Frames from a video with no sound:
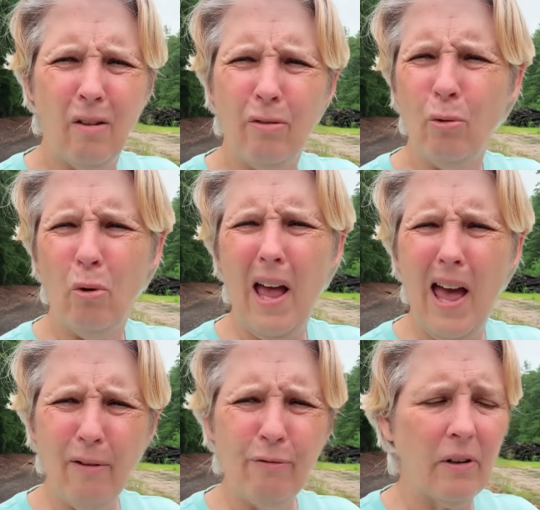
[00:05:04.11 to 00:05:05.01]
through
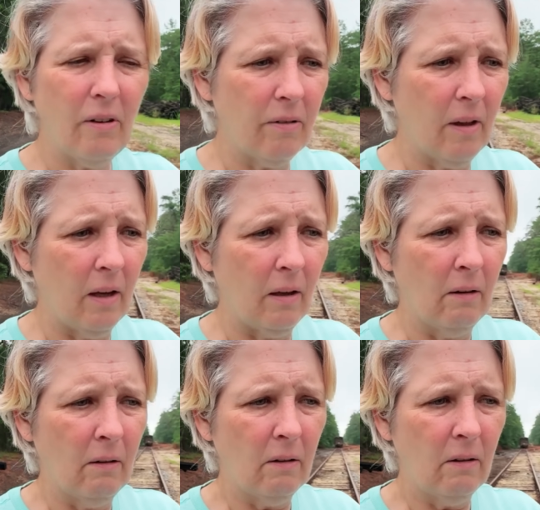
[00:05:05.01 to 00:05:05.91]
everything,
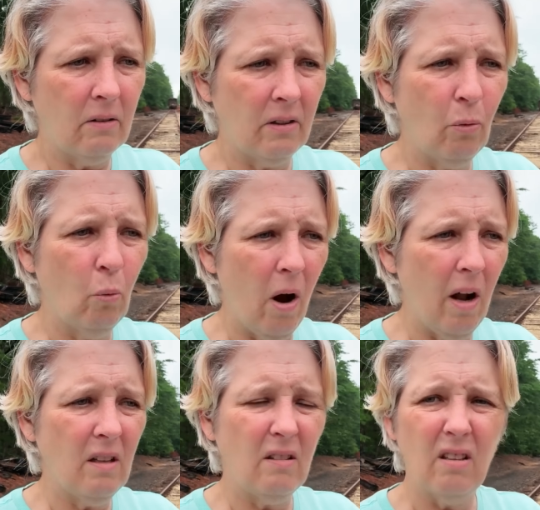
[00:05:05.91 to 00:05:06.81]
she
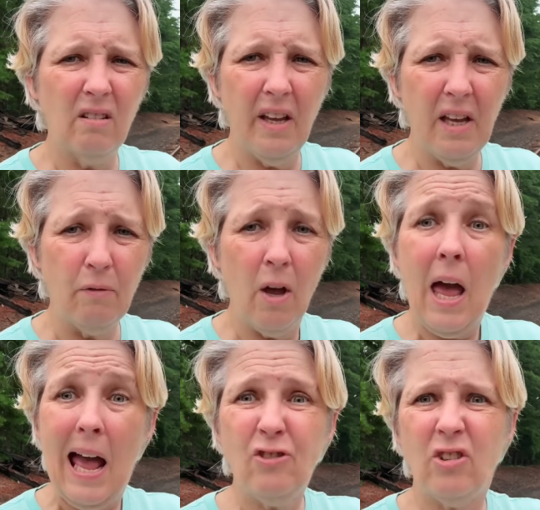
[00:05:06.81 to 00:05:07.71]
wanted to live,
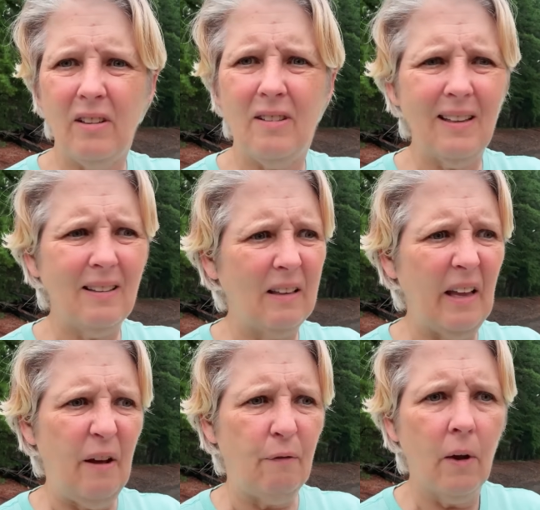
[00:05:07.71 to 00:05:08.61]
and she did
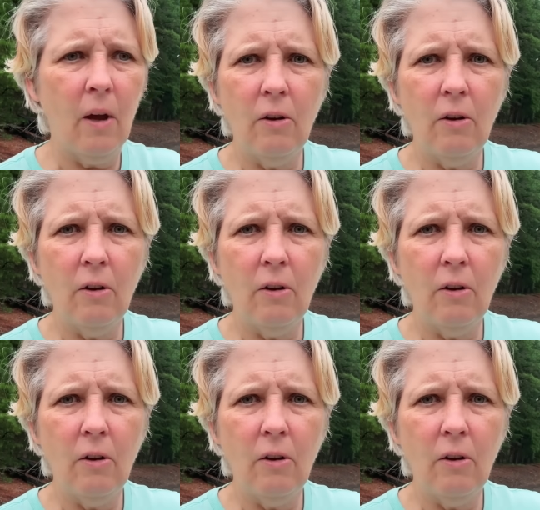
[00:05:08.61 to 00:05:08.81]
live.